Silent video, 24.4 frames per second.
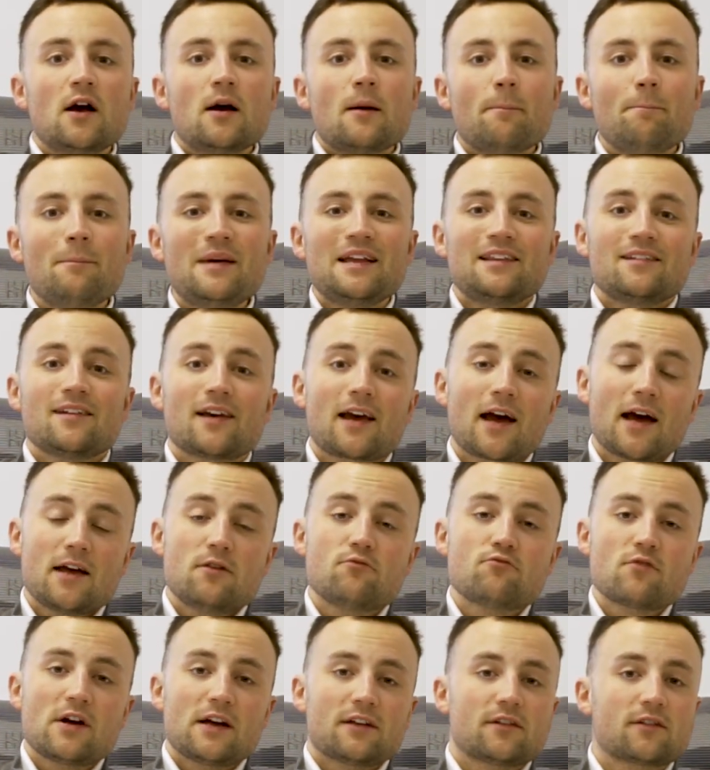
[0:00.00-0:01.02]

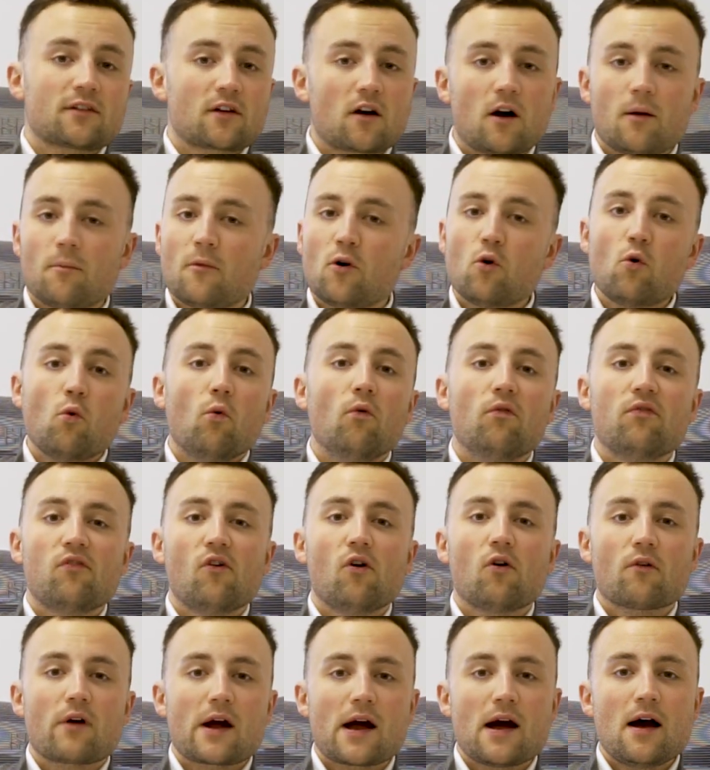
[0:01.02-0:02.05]
Mitigate risk, I'm all
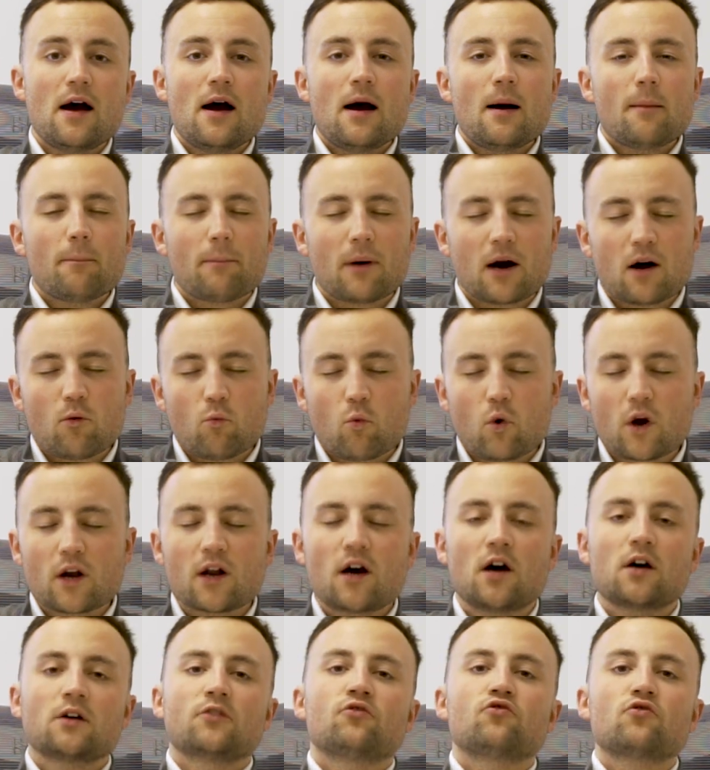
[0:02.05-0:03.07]
for it, but
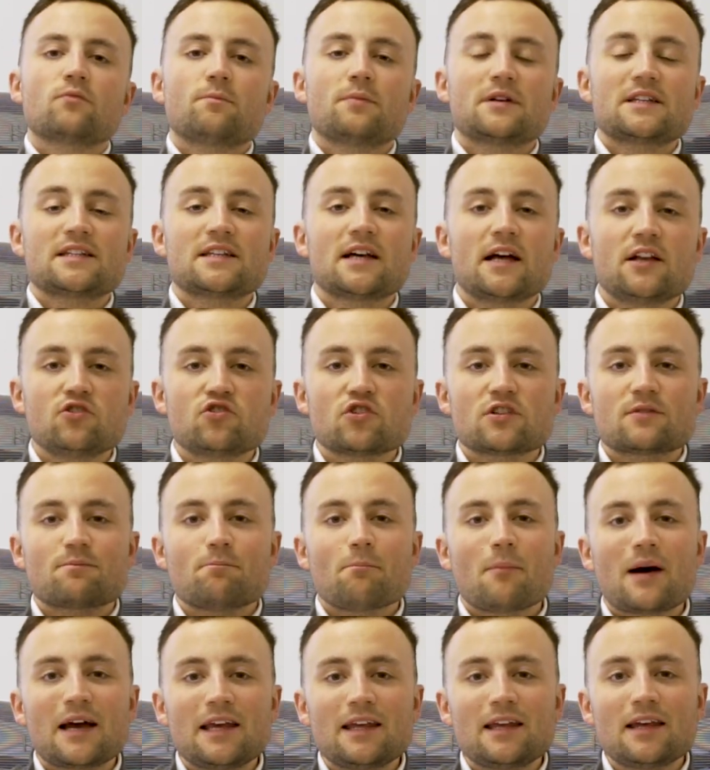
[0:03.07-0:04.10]
100% just
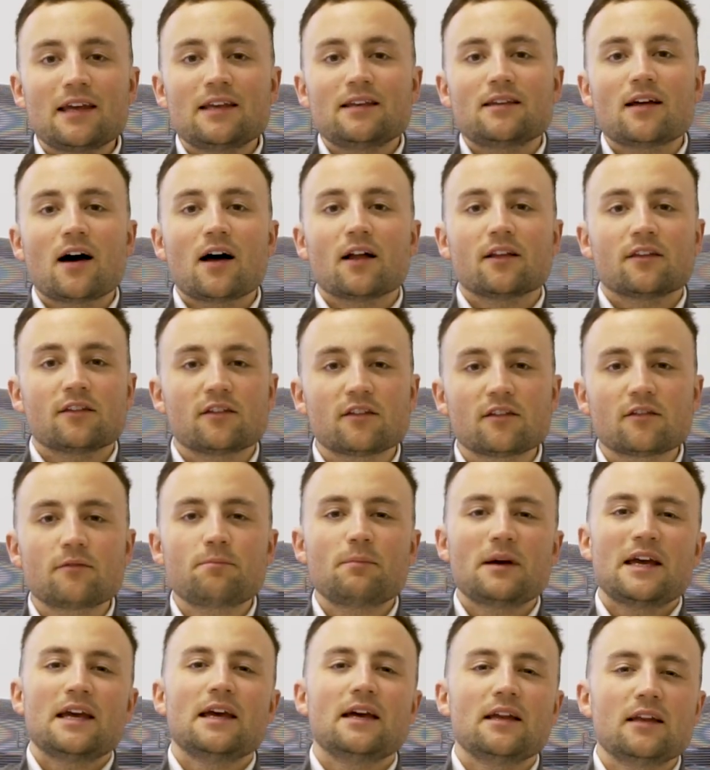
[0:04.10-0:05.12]
make it done.
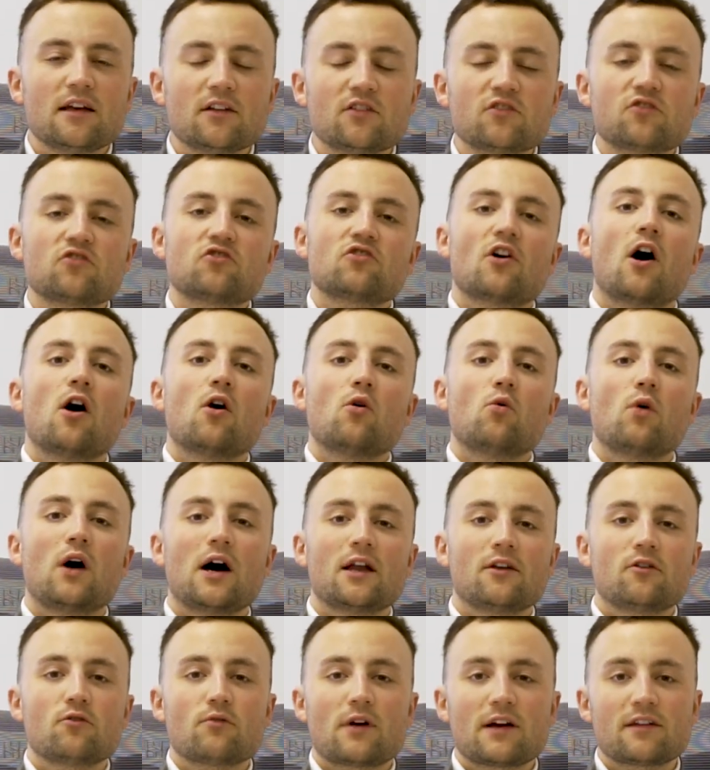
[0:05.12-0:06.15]
Speed is so
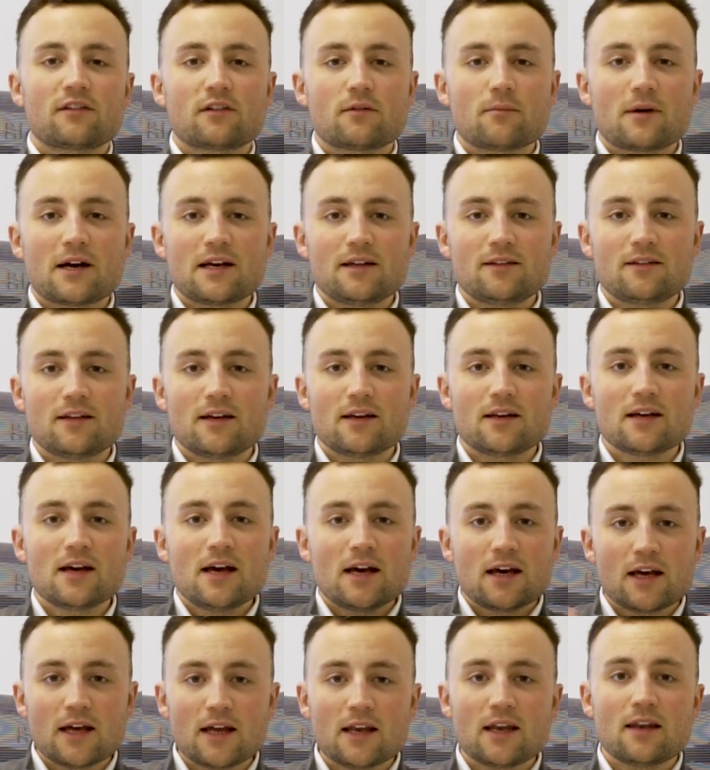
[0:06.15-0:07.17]
underestimated
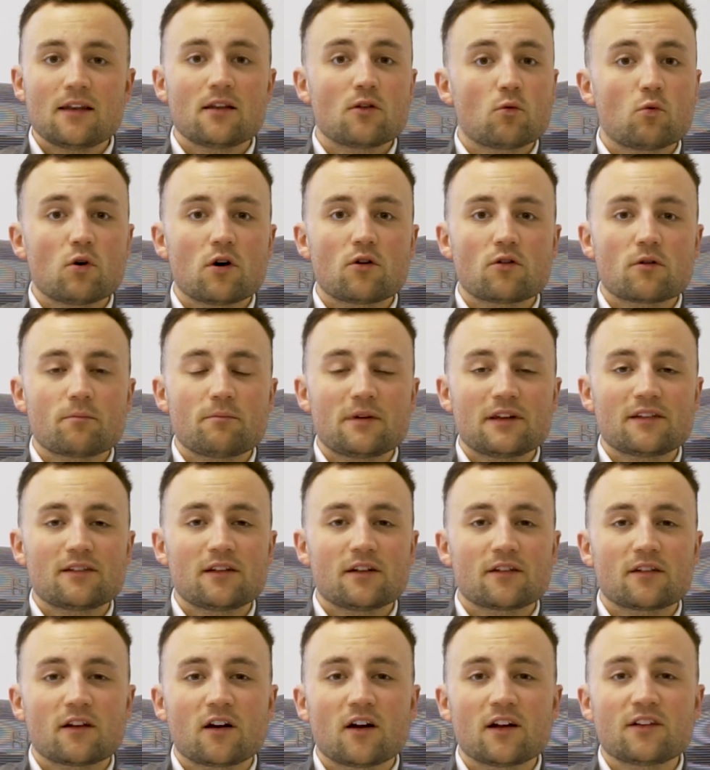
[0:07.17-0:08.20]
in the world of
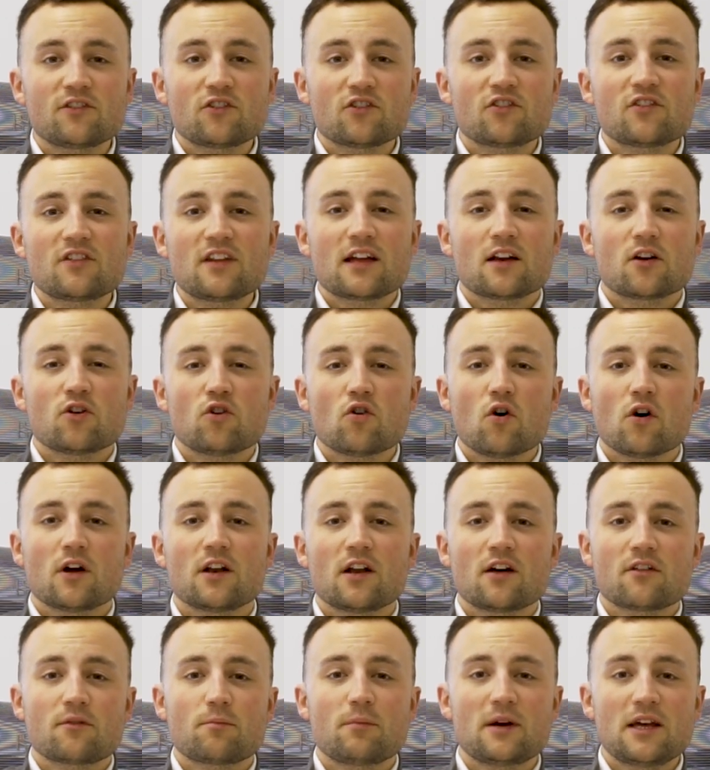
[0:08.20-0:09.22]
business, and I just think not
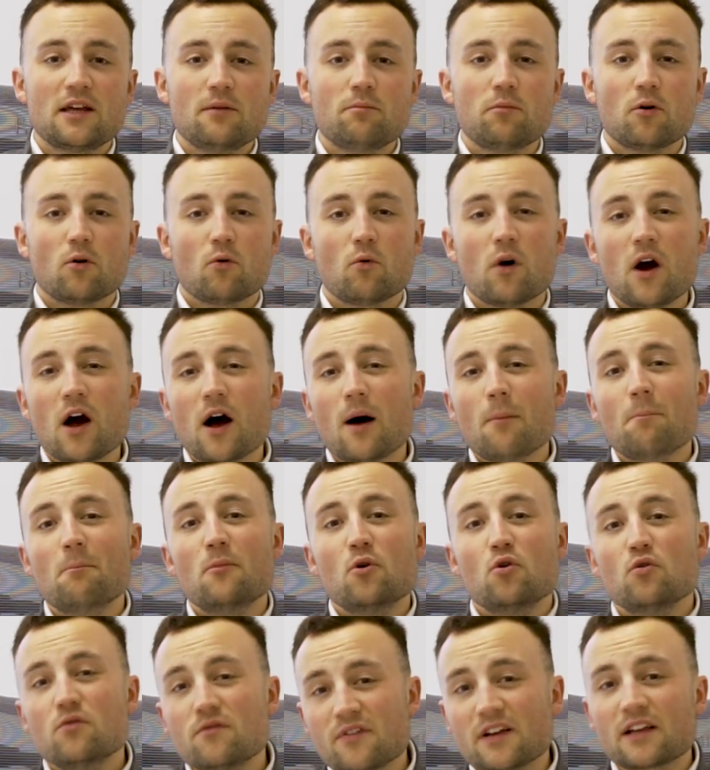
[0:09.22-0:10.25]
enough people are
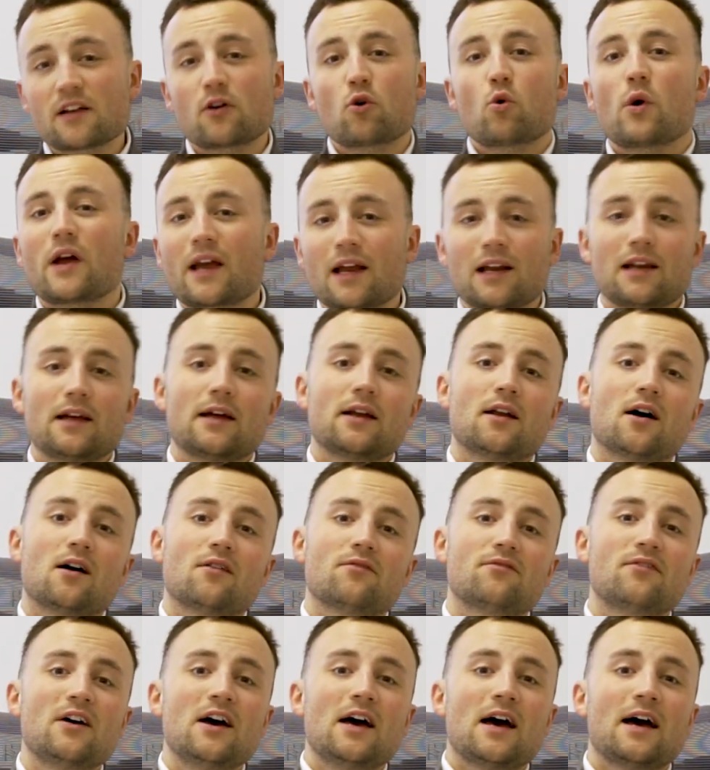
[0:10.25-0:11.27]
moving quickly
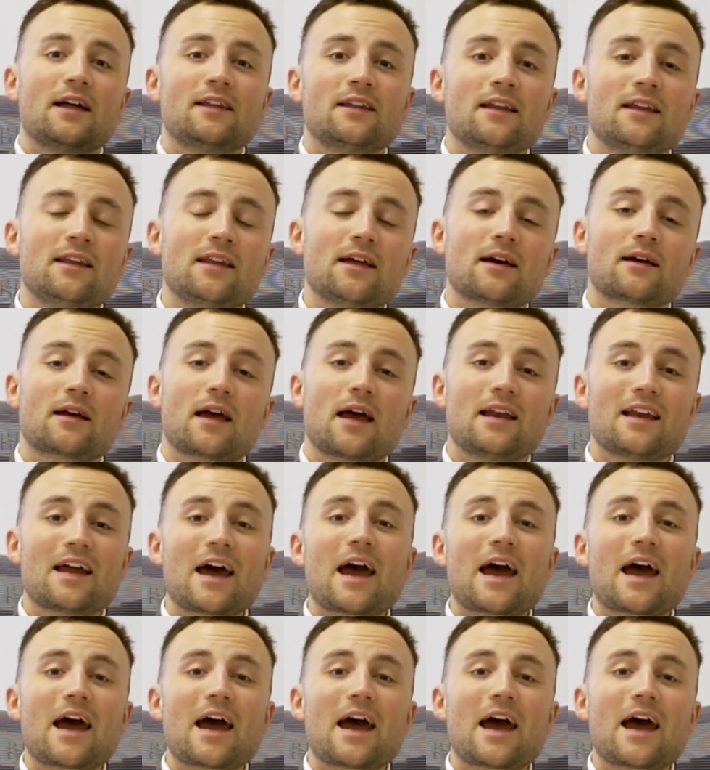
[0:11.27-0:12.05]
enough, and then they're getting